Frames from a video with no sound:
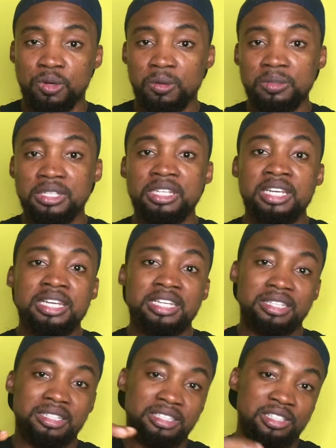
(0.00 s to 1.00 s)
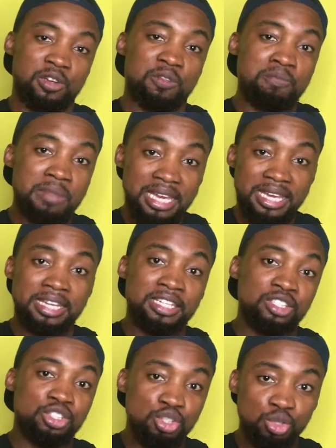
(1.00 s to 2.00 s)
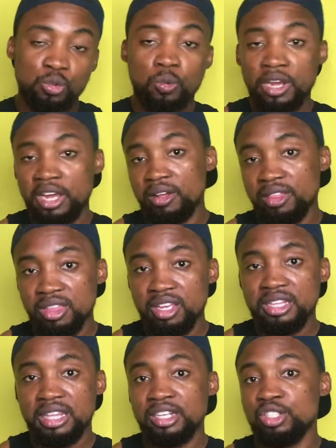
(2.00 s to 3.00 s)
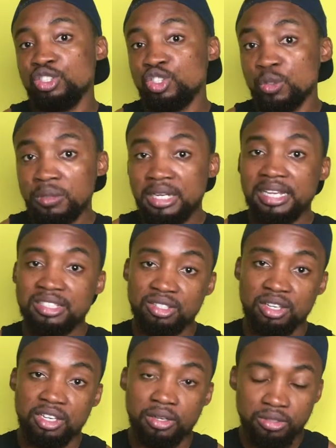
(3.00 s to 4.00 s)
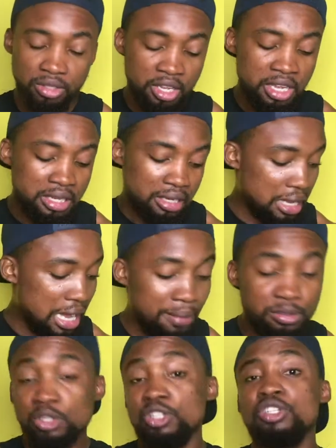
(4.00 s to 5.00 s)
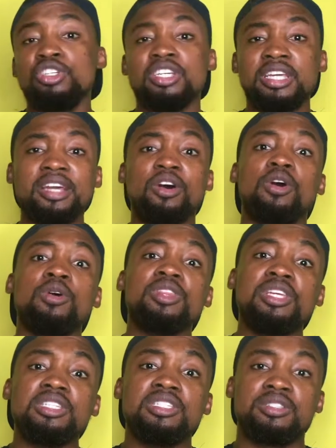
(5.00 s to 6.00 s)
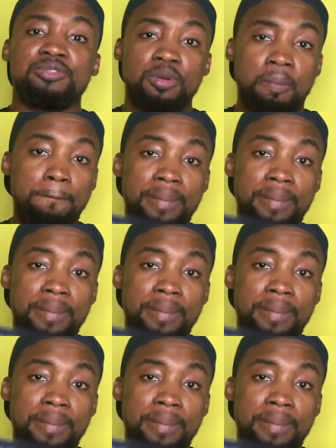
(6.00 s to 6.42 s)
probably instead of making you healthy, then you're jeopardizing your health. Absolutely, you can get all these from